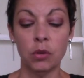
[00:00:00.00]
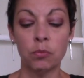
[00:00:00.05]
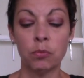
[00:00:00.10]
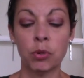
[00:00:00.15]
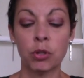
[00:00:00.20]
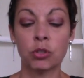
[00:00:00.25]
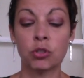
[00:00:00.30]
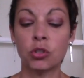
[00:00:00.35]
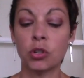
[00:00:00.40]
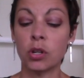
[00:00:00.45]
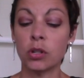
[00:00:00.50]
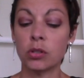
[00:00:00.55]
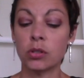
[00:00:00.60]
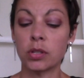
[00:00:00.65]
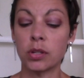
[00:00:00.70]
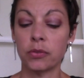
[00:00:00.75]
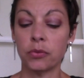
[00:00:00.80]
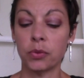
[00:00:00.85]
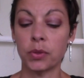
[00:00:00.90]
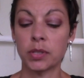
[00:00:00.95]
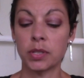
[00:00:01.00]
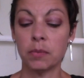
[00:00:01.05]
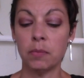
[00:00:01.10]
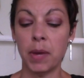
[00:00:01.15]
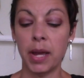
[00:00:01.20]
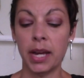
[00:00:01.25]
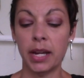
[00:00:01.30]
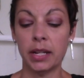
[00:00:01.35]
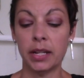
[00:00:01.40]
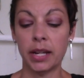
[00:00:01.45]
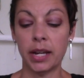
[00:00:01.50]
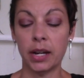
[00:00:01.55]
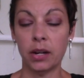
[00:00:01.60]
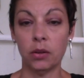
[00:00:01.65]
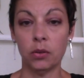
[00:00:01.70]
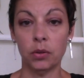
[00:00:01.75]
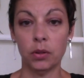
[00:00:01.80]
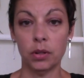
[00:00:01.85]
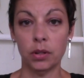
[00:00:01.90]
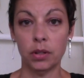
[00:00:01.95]
But Josef was a man now,
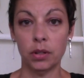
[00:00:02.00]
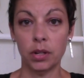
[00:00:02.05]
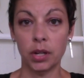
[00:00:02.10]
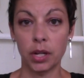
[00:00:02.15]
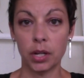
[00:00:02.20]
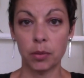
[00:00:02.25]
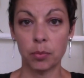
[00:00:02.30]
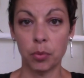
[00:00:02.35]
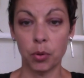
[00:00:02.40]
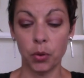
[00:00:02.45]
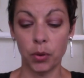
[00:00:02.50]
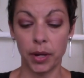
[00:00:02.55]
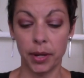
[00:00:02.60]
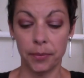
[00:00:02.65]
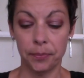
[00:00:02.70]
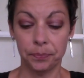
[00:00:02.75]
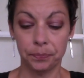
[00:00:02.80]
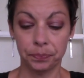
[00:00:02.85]
not a boy.